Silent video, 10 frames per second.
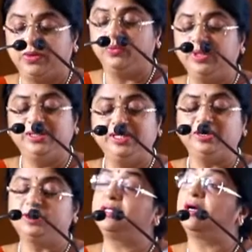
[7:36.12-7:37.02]
We
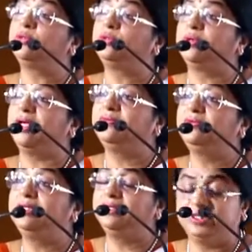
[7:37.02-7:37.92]
reached out to
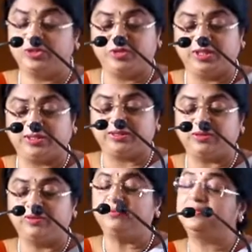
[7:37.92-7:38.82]
every district
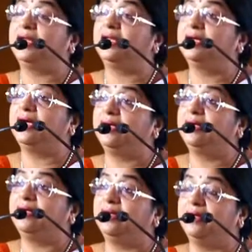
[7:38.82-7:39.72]
of
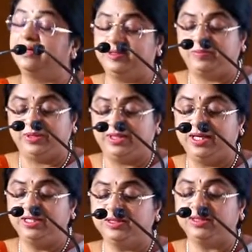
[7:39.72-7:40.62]
Telangana and Andhra
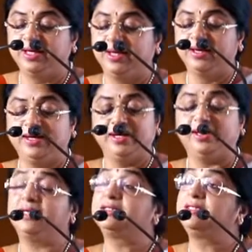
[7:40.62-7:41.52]
Pradesh
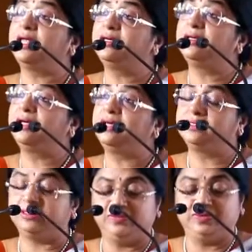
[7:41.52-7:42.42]
and extended our
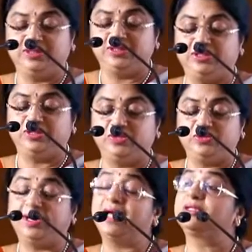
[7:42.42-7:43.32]
services to
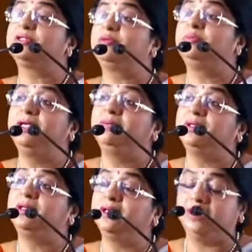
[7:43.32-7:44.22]
lakhs of
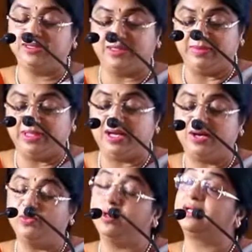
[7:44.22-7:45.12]
people in Tamil
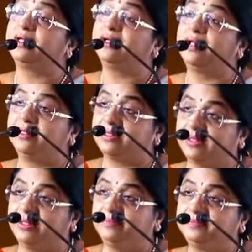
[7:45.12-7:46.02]
Nadu and
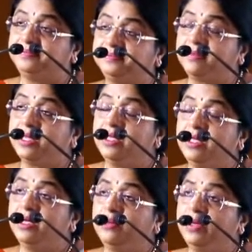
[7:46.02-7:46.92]
Karnataka.
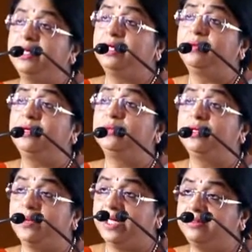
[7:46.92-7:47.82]
Wherever we
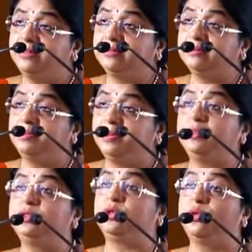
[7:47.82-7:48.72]
went,
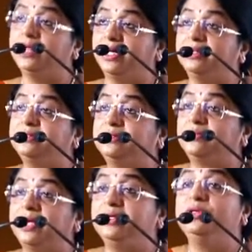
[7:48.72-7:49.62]
people told us,
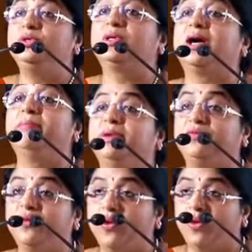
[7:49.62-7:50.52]
why didn't you come
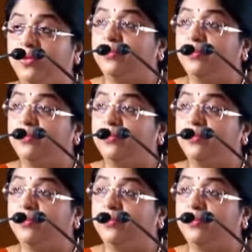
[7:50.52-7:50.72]
before?